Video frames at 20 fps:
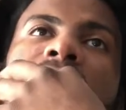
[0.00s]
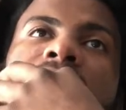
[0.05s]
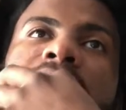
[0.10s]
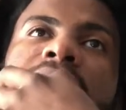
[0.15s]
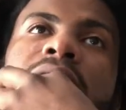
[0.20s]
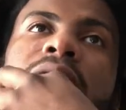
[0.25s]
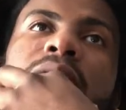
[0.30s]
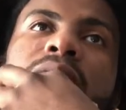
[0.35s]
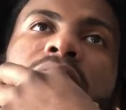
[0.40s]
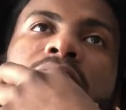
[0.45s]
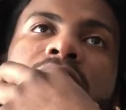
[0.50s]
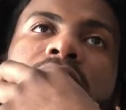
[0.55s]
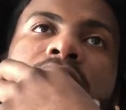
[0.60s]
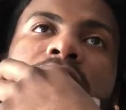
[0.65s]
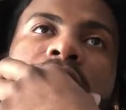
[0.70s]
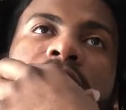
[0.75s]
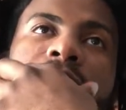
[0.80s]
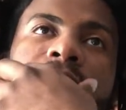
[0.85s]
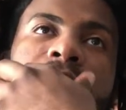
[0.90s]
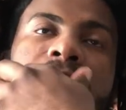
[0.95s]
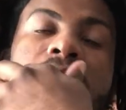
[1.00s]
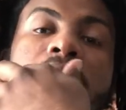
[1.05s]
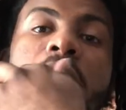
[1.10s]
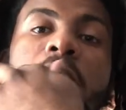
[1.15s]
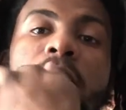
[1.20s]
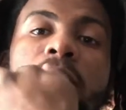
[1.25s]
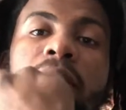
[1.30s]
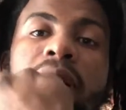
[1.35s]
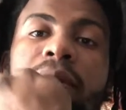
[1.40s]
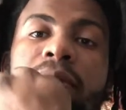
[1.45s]
saw a
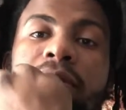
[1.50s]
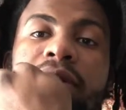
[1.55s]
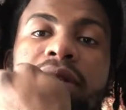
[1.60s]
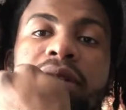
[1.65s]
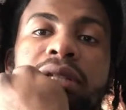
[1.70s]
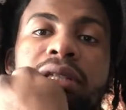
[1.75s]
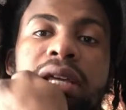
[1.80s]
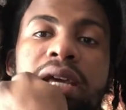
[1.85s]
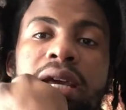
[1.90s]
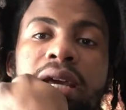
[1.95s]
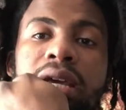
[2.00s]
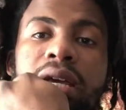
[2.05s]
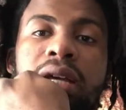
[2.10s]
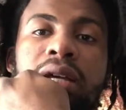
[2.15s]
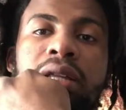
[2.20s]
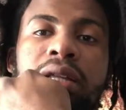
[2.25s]
off-white Mustang.